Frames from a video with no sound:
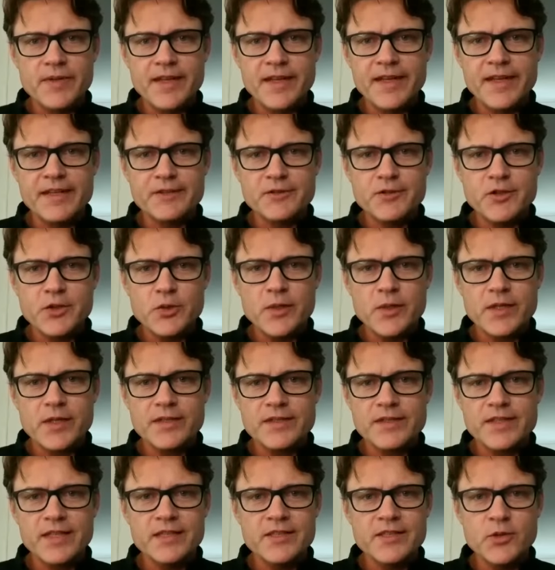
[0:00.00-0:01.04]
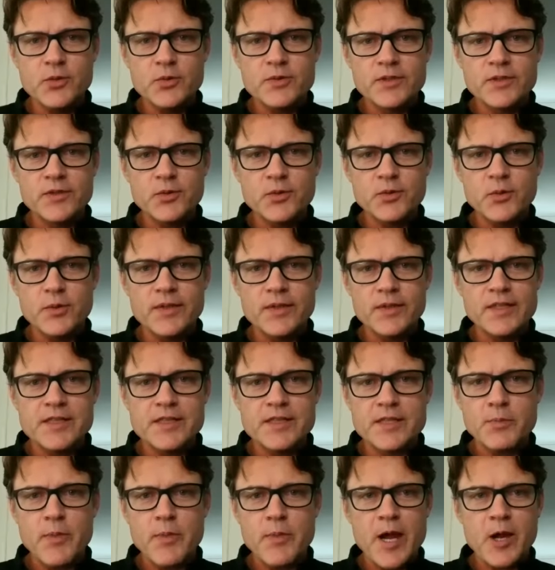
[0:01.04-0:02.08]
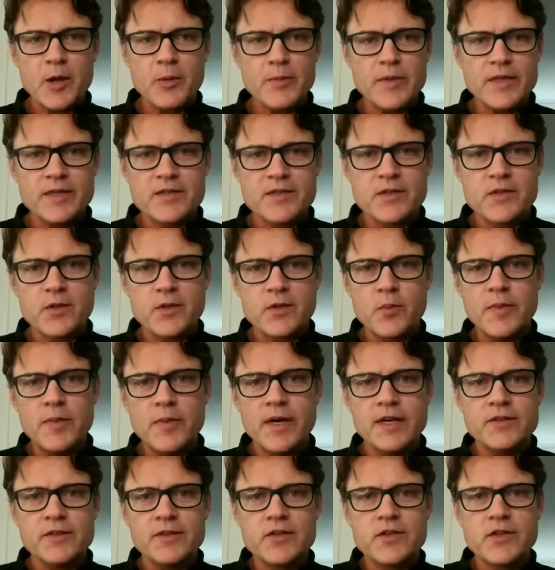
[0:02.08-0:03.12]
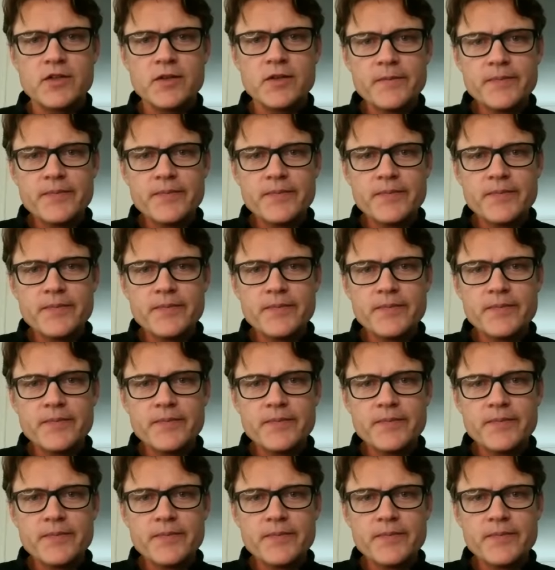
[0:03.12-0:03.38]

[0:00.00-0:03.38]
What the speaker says: And you continue to inspire me so much.